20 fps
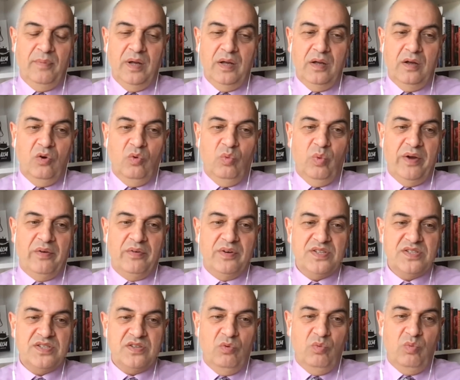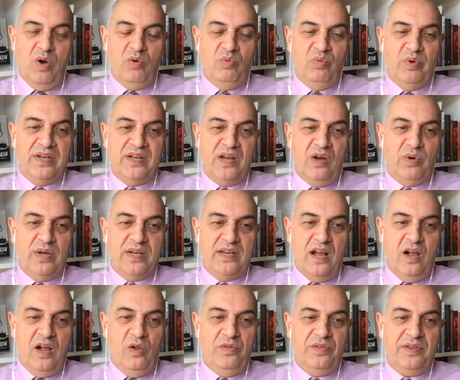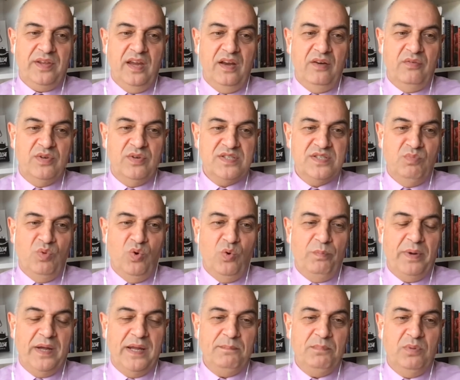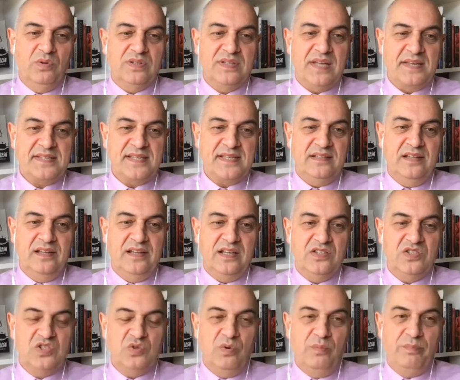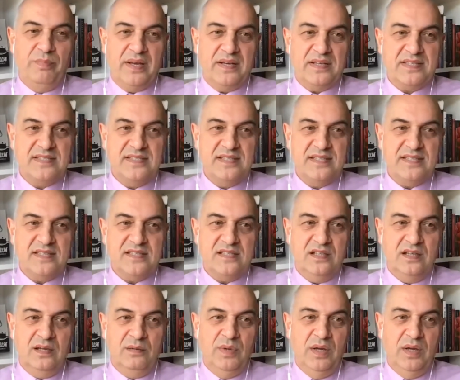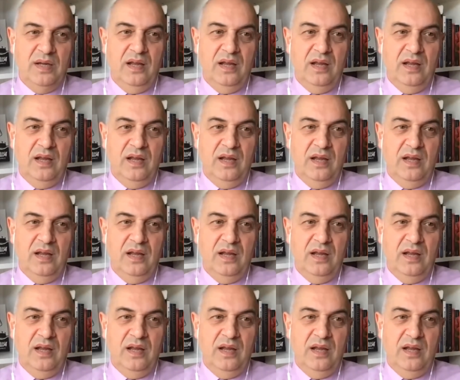Whereas what we know in healthcare is more people doesn't lead to a better system.